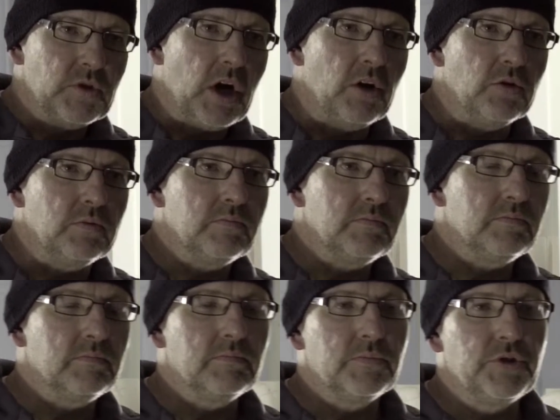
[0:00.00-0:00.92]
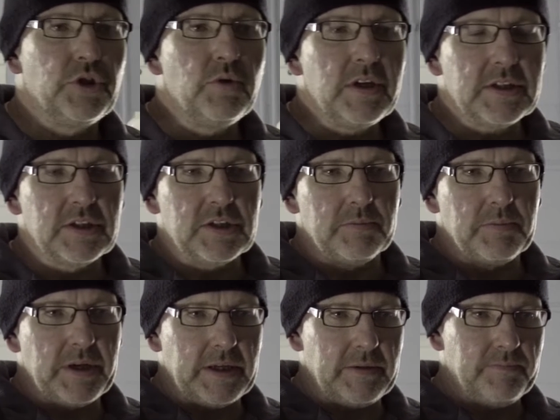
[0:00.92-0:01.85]
This is visually demonstrated by
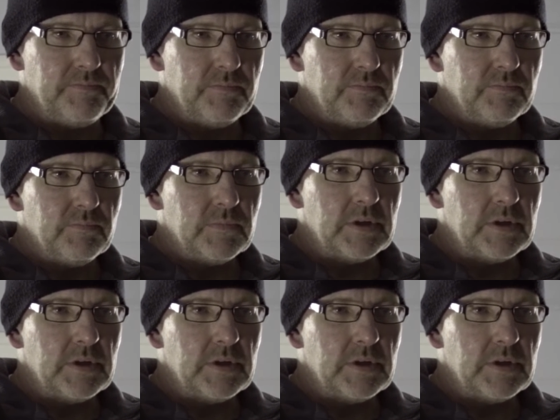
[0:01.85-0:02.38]
the amount of room